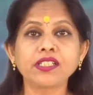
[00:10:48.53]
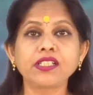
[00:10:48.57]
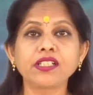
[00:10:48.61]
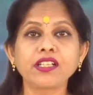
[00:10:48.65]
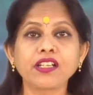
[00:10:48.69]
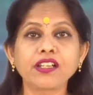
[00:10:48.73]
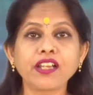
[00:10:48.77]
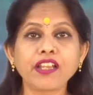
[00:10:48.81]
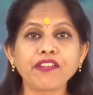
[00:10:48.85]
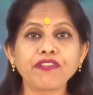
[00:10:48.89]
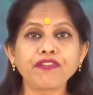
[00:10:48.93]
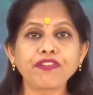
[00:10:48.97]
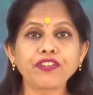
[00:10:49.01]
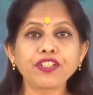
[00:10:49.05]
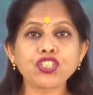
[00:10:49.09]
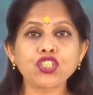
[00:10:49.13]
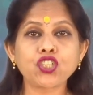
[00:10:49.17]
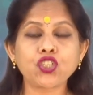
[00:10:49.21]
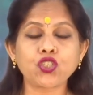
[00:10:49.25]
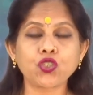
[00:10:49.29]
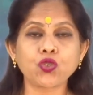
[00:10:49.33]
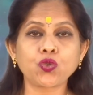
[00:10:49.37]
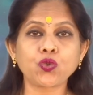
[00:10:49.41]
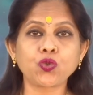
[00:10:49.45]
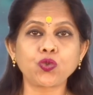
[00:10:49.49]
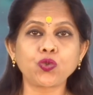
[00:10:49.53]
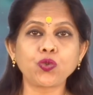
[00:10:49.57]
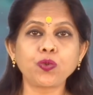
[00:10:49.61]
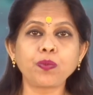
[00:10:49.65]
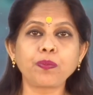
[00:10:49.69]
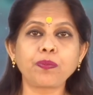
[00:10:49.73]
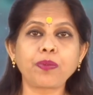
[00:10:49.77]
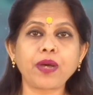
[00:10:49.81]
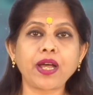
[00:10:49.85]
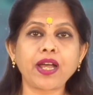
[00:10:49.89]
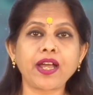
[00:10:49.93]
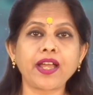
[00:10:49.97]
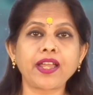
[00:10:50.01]
referred to
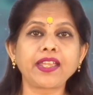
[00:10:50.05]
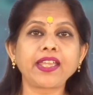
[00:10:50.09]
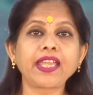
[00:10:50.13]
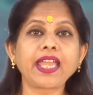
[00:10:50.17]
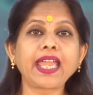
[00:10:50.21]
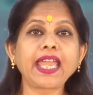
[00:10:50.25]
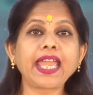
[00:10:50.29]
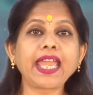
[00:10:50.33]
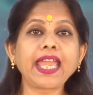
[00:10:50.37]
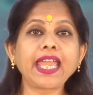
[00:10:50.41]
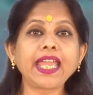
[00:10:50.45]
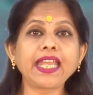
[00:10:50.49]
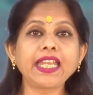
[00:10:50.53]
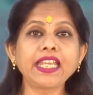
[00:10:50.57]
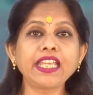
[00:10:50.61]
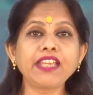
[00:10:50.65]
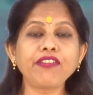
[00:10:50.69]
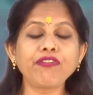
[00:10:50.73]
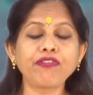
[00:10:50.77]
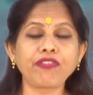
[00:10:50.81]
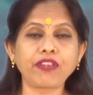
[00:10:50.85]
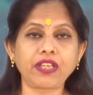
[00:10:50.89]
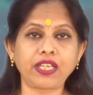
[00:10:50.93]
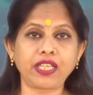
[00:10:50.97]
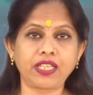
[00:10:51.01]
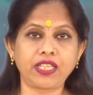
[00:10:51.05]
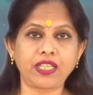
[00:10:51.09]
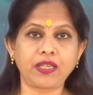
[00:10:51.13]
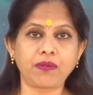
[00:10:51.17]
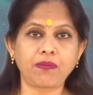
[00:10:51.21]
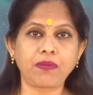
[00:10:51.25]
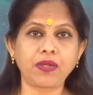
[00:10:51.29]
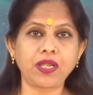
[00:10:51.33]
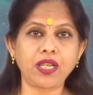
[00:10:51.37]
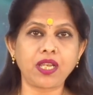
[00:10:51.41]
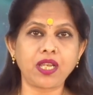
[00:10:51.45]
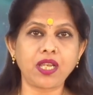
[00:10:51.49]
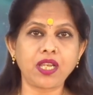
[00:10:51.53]
by any
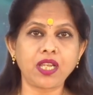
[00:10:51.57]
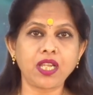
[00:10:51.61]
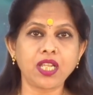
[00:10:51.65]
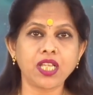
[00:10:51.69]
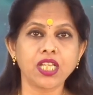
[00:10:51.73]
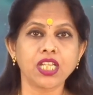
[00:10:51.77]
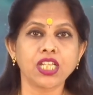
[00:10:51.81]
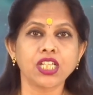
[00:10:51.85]
variable,